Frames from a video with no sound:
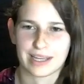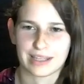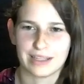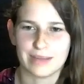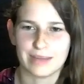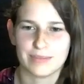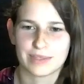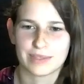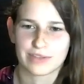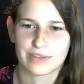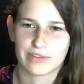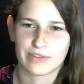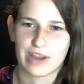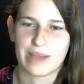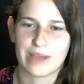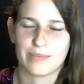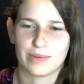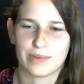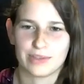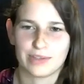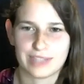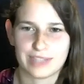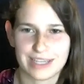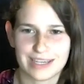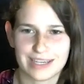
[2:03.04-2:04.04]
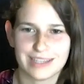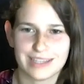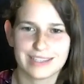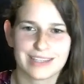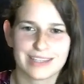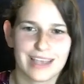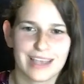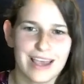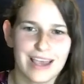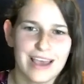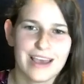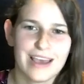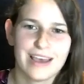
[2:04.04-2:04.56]
limbs for amputees,
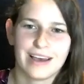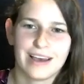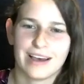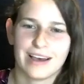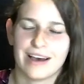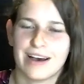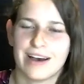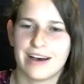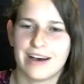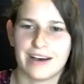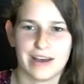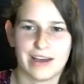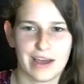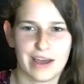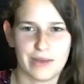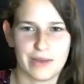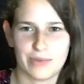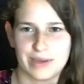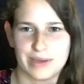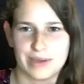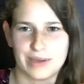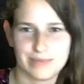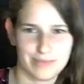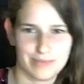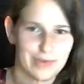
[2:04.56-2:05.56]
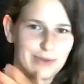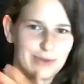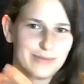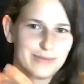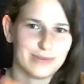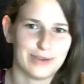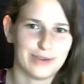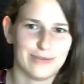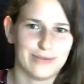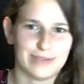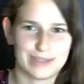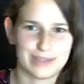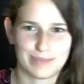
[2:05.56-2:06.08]
and we
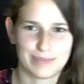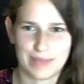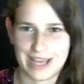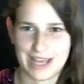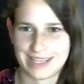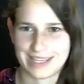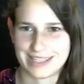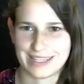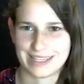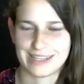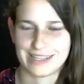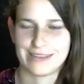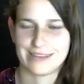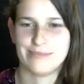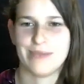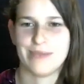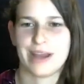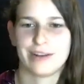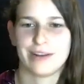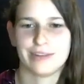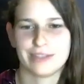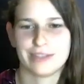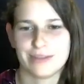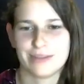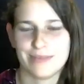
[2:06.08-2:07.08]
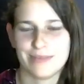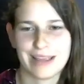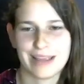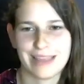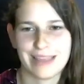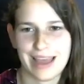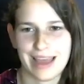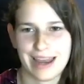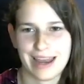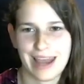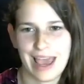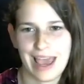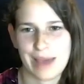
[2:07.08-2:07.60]
use plastic and metal to make
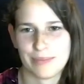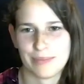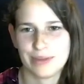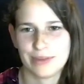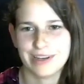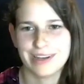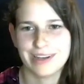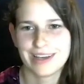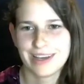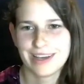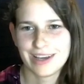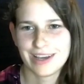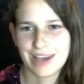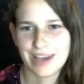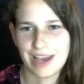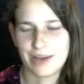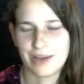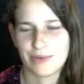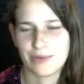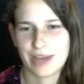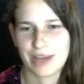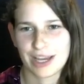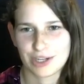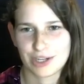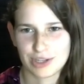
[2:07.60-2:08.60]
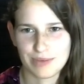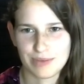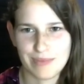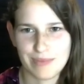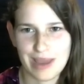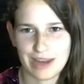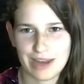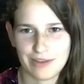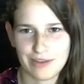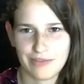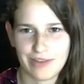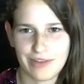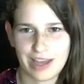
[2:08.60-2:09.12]
that happen. We actually
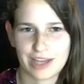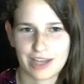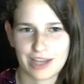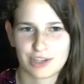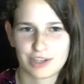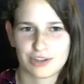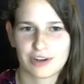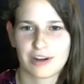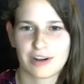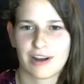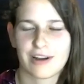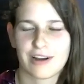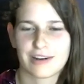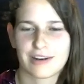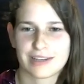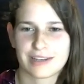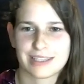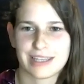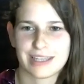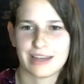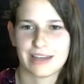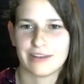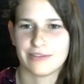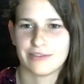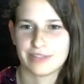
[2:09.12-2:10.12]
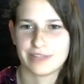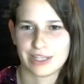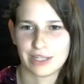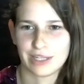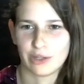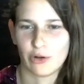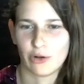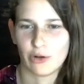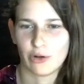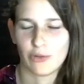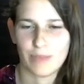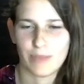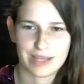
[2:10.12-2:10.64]
manufacture ourselves in
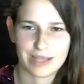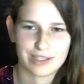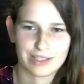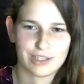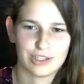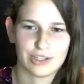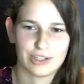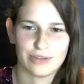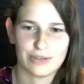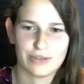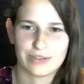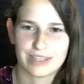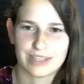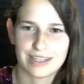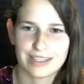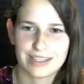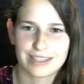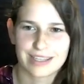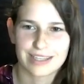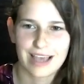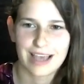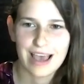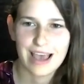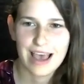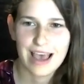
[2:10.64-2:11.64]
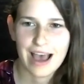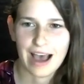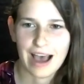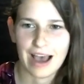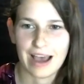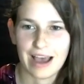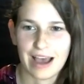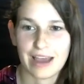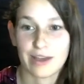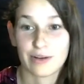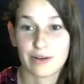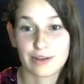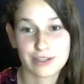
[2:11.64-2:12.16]
Lowell, Massachusetts.
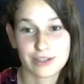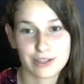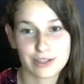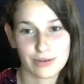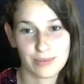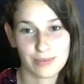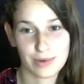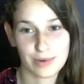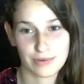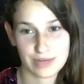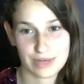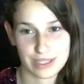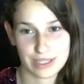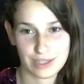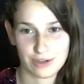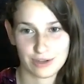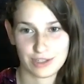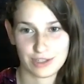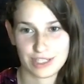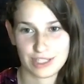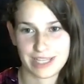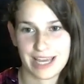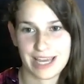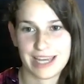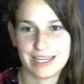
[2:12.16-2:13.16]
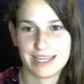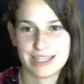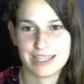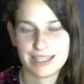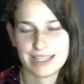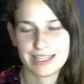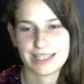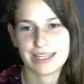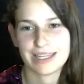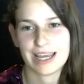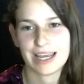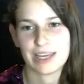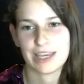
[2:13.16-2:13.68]
I also am a research
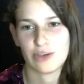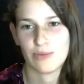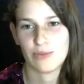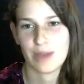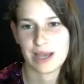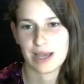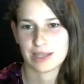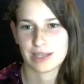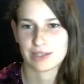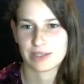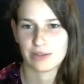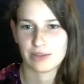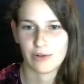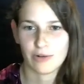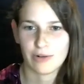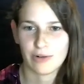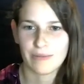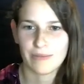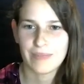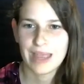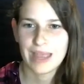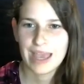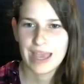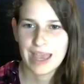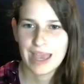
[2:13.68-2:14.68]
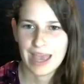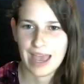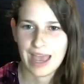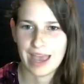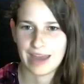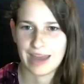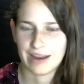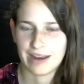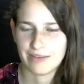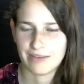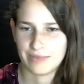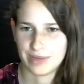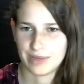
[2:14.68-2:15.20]
scientist at UMass Lowell,
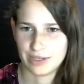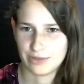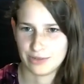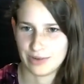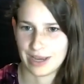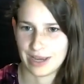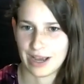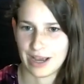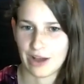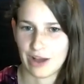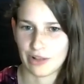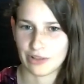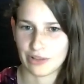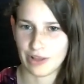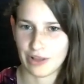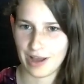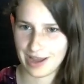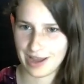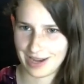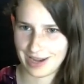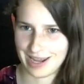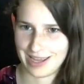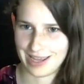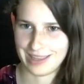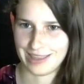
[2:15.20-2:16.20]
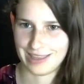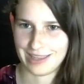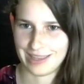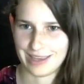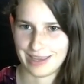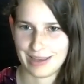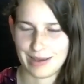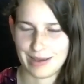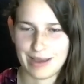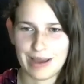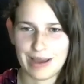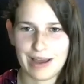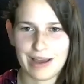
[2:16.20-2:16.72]
and I've been doing a lot in
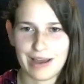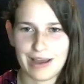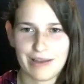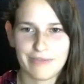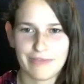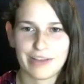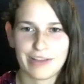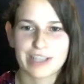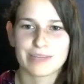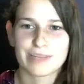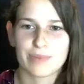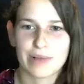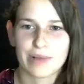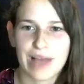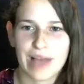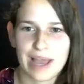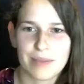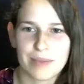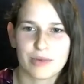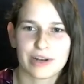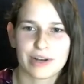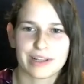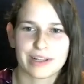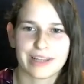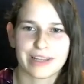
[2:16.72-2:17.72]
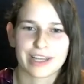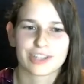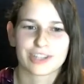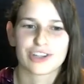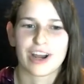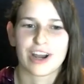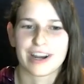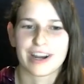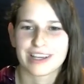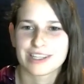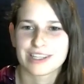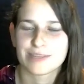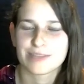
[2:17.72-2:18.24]
the flexible hybrid
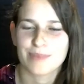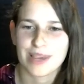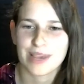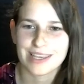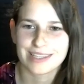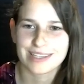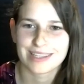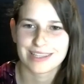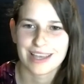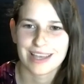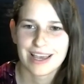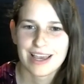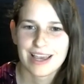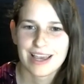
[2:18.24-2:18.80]
electronics space.